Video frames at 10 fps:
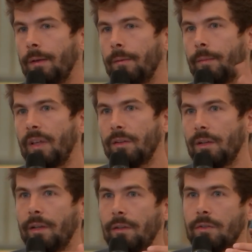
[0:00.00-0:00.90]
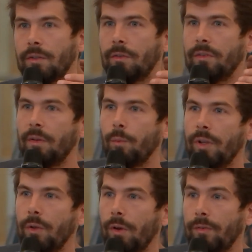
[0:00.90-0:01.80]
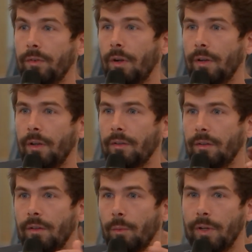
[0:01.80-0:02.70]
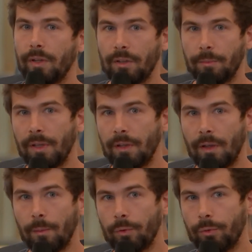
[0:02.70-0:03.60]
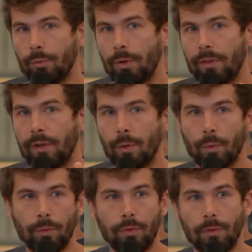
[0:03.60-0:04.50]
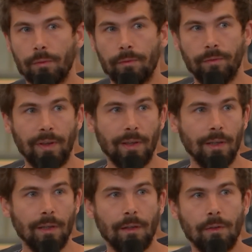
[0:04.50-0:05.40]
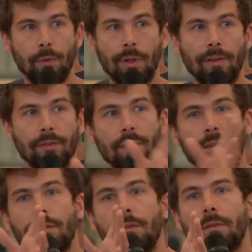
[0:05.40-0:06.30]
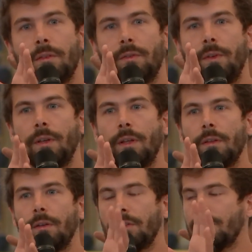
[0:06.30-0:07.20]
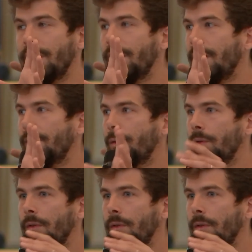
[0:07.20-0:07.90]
basically just the same way you have StarkX and DYDX being able to run their own thing. You'll have this thing at the chain level